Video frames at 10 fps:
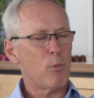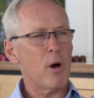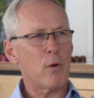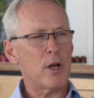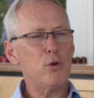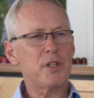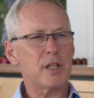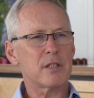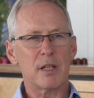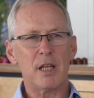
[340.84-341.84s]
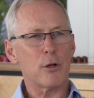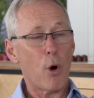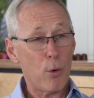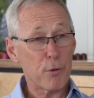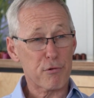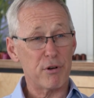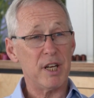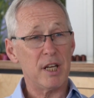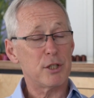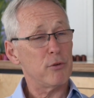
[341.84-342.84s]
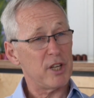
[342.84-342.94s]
Well, who takes the lead? All three need to.